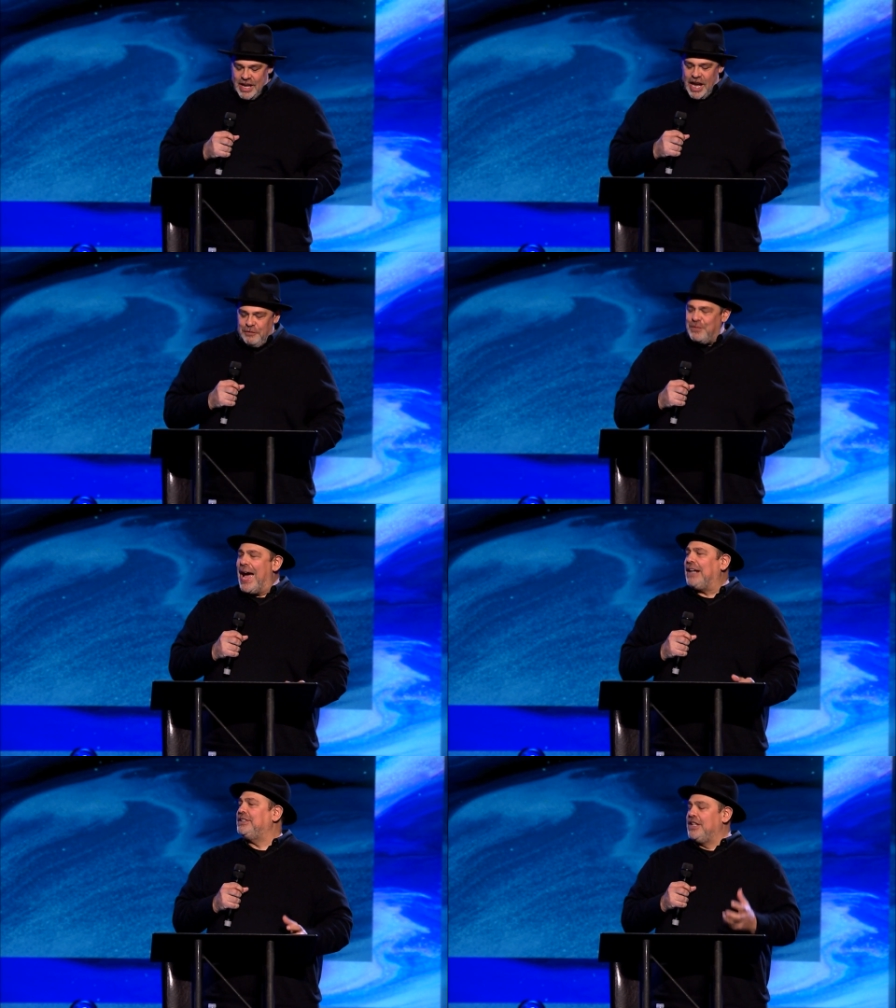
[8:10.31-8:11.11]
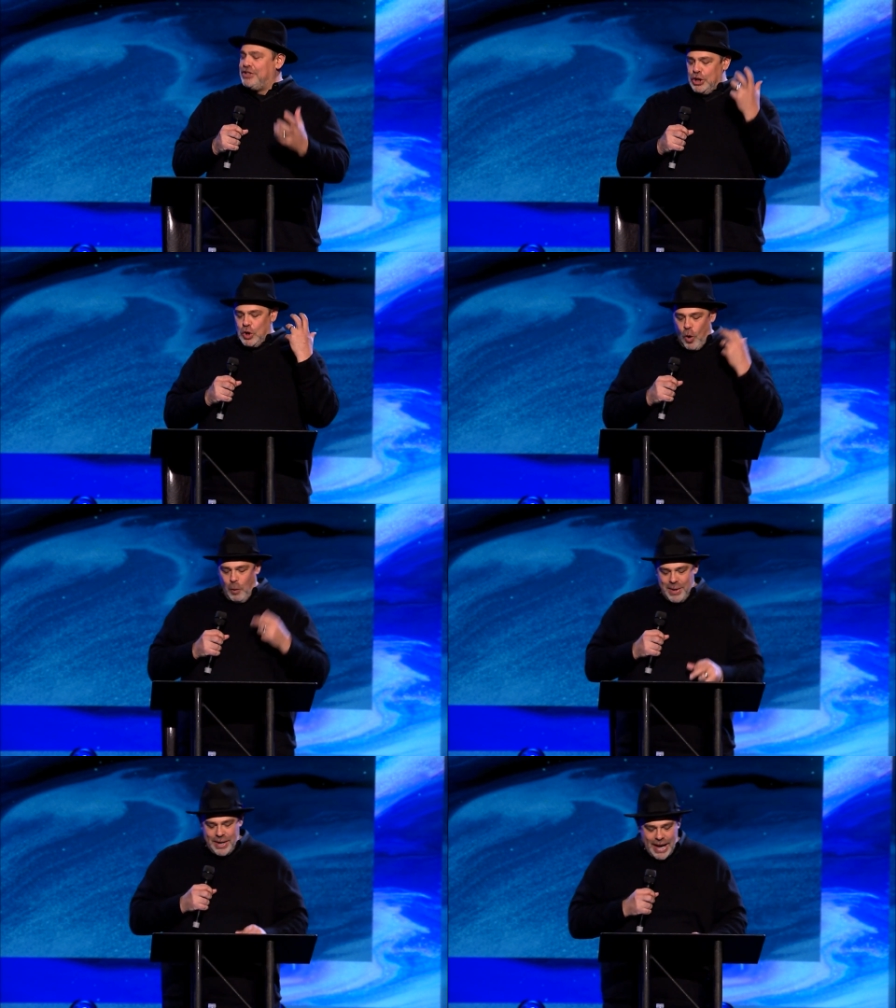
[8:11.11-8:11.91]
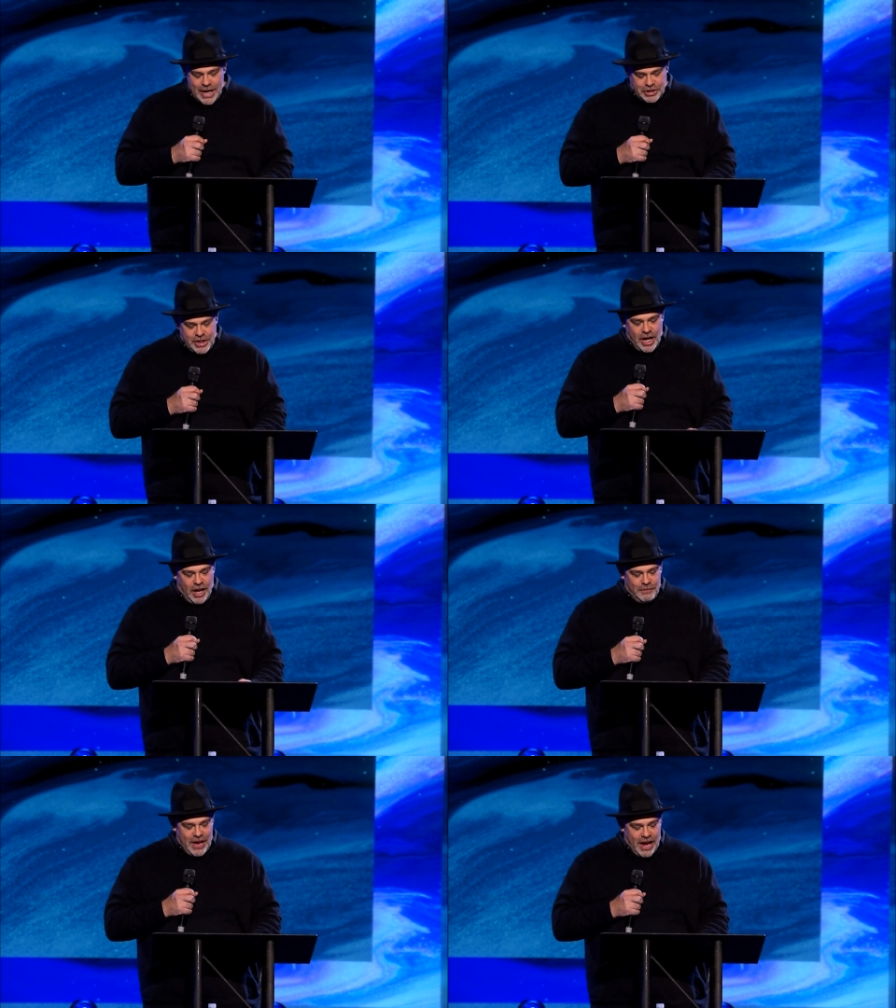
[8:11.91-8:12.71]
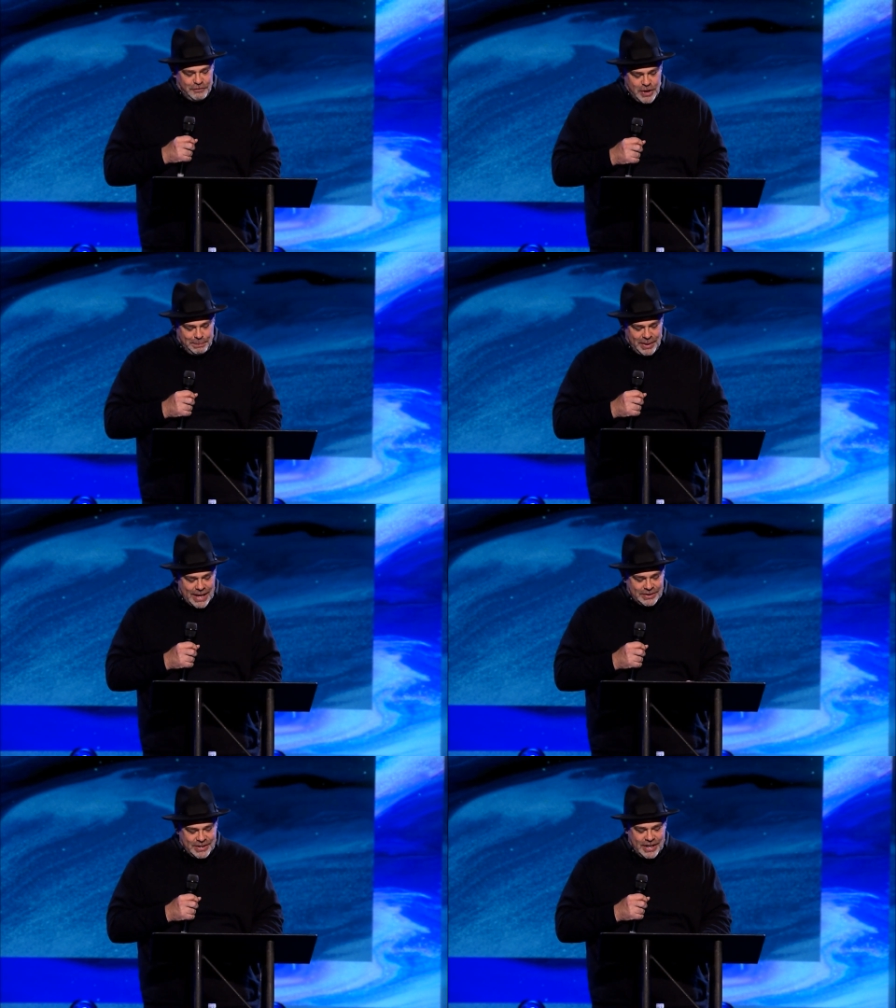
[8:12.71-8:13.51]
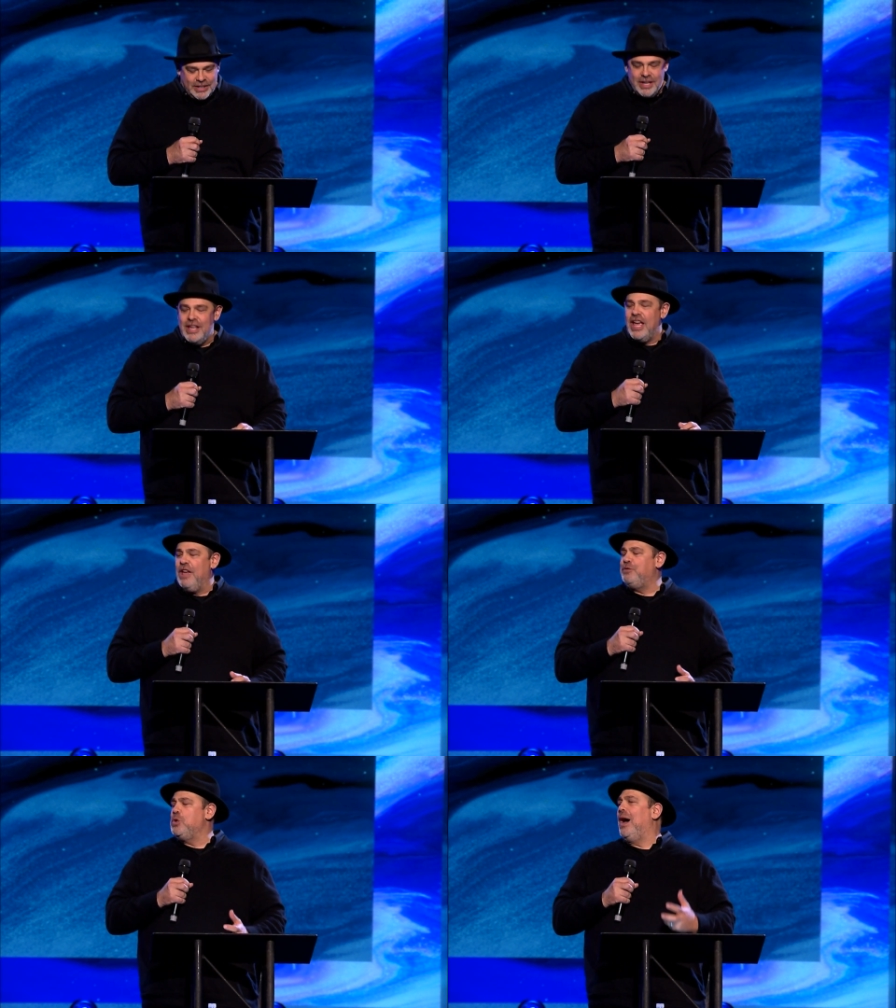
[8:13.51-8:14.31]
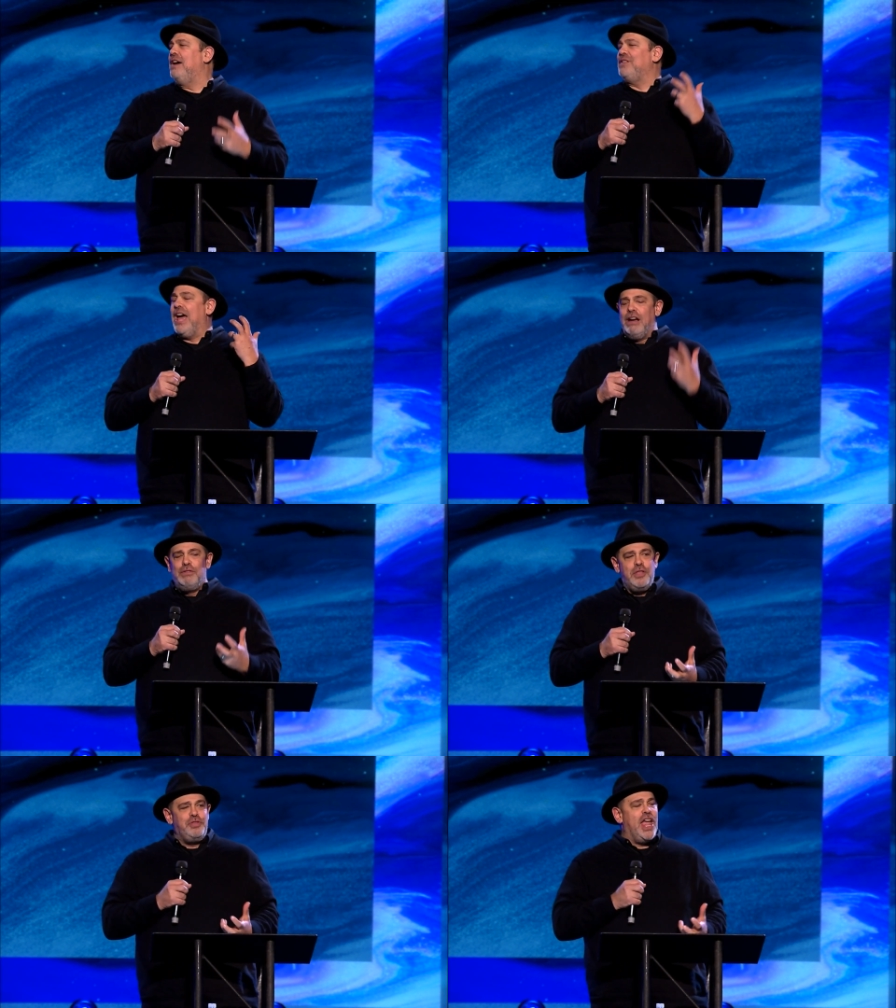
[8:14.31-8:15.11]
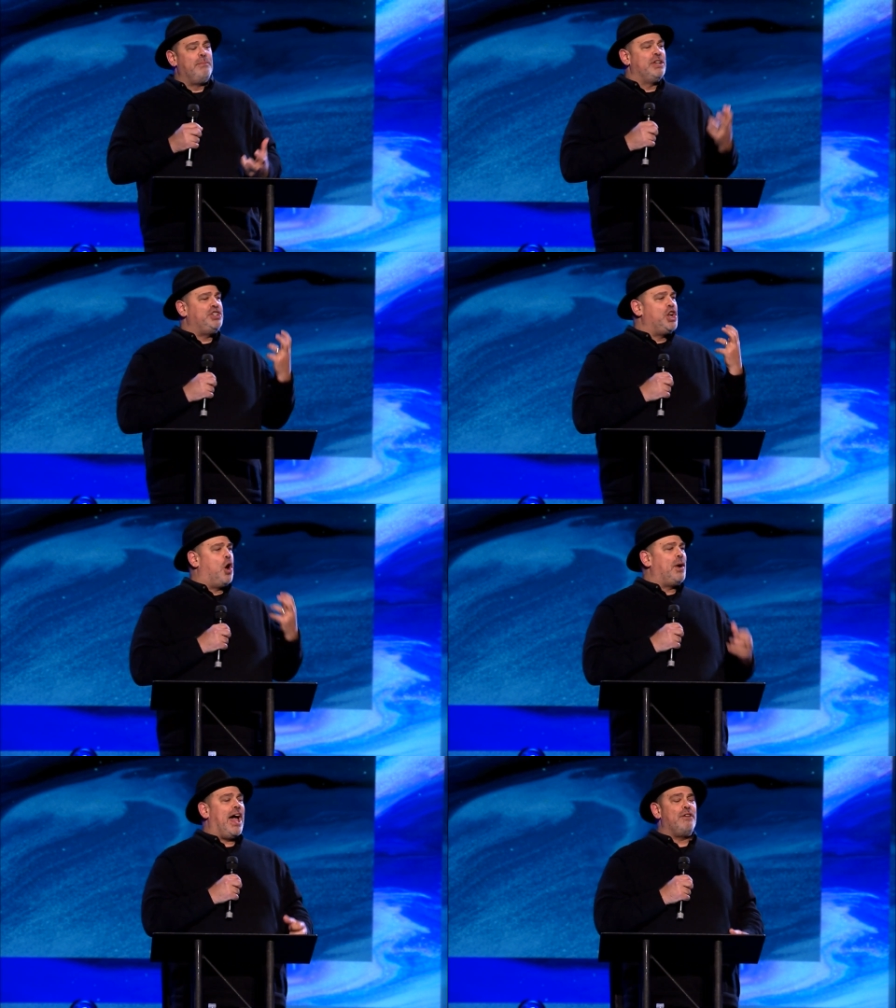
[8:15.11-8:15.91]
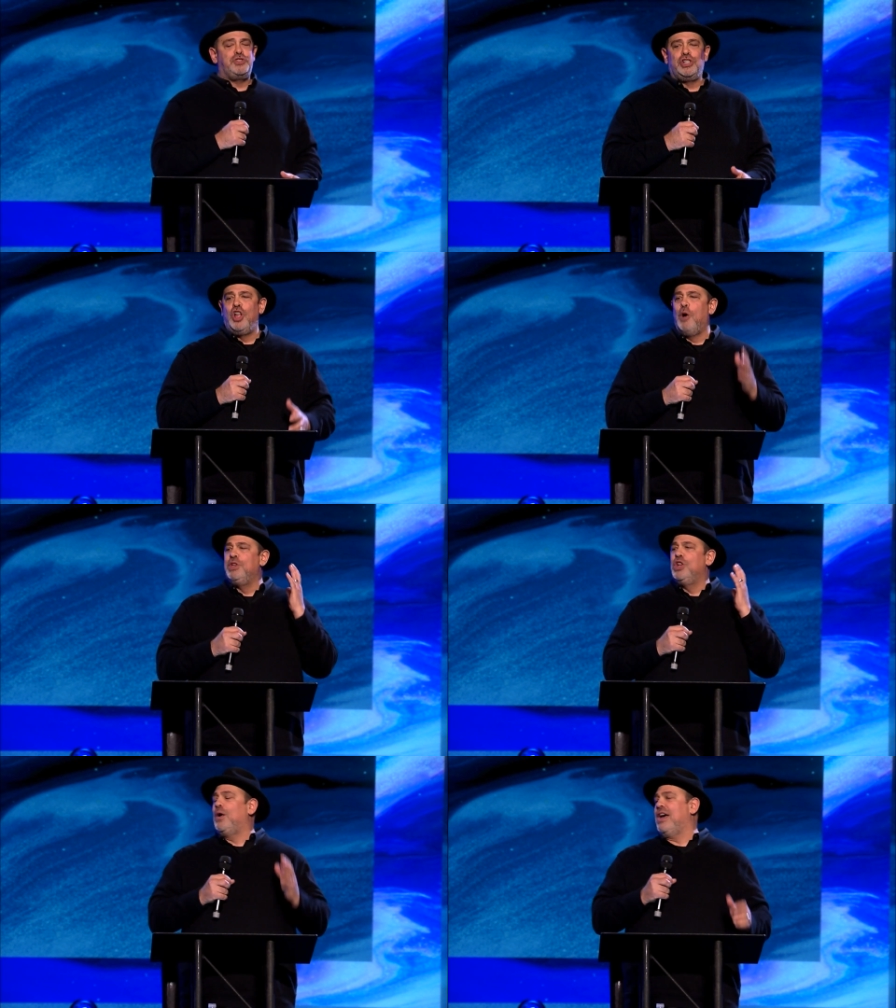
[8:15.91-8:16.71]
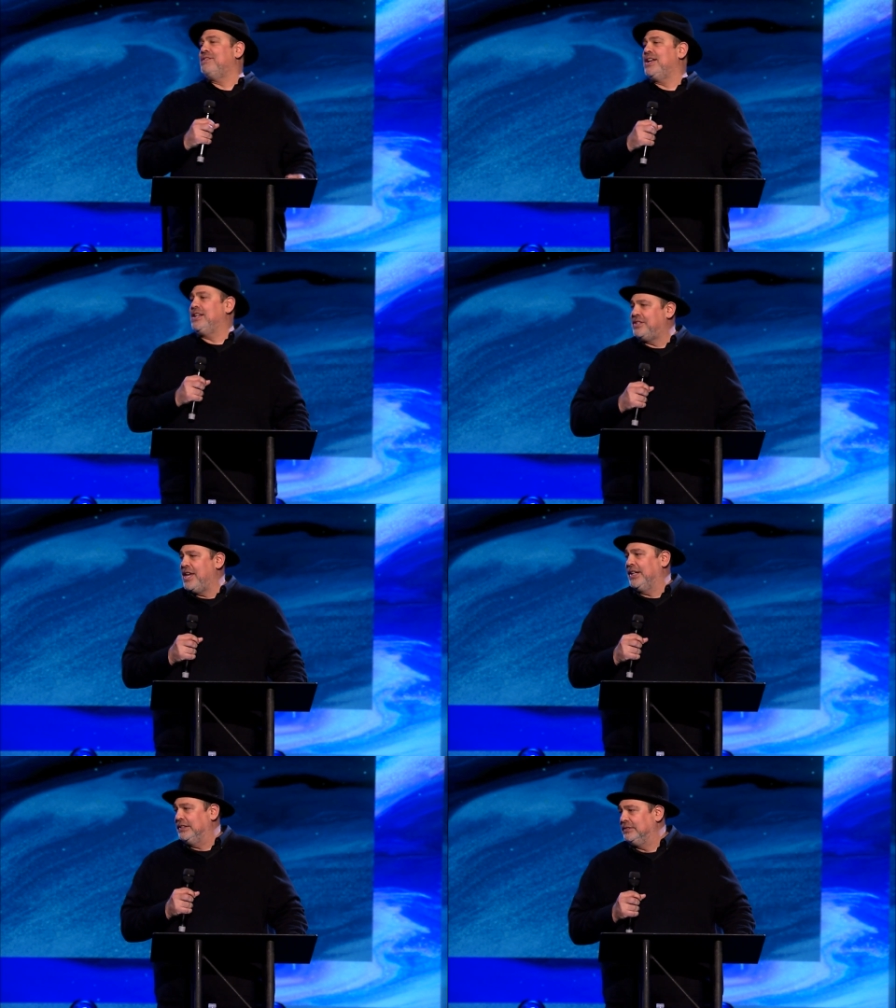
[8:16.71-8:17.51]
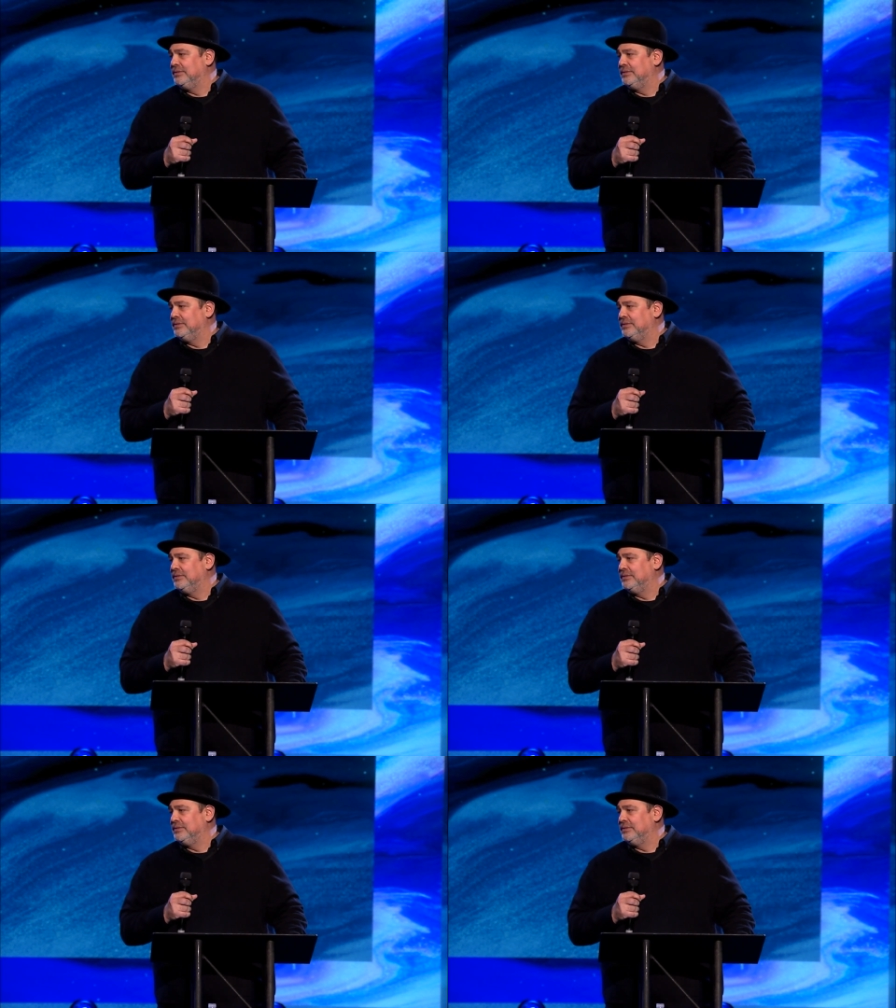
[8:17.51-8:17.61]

In fact, it is the culmination of every blessing. If you have everything but you don't have shalom, you don't have anything.